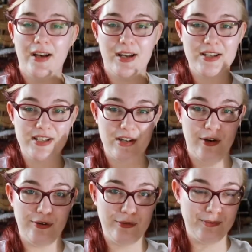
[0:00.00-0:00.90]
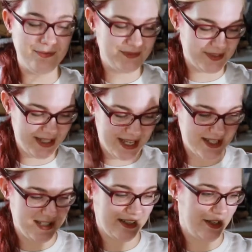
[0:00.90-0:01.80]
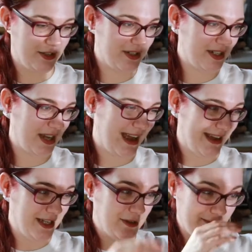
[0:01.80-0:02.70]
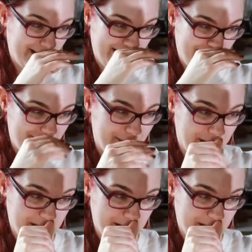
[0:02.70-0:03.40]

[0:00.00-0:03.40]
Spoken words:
So, lessons learned. I don't really know what I'm gonna do